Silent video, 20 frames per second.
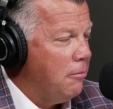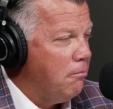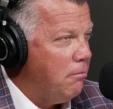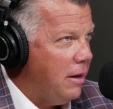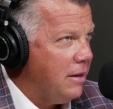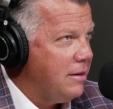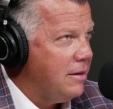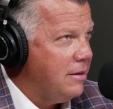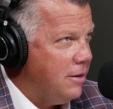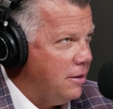
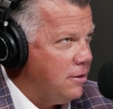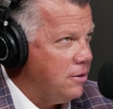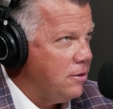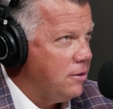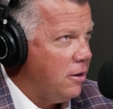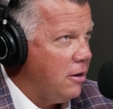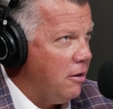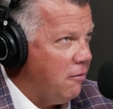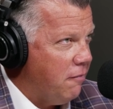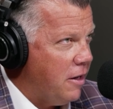makes decisions
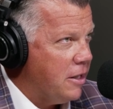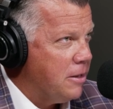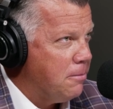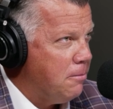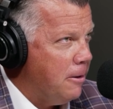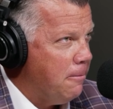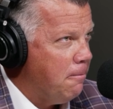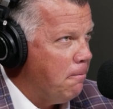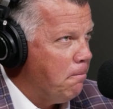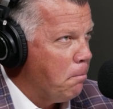on
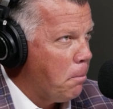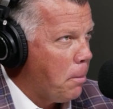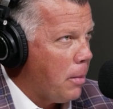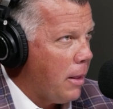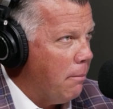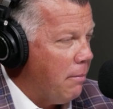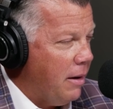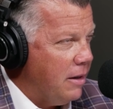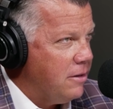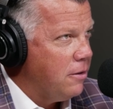investment
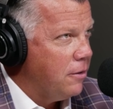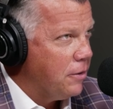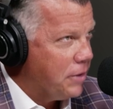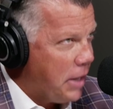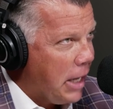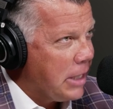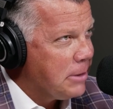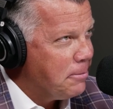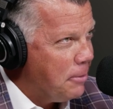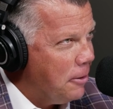based on their
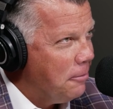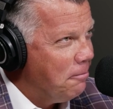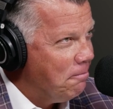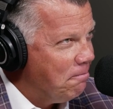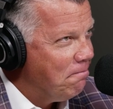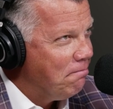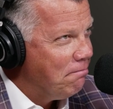tax bill?"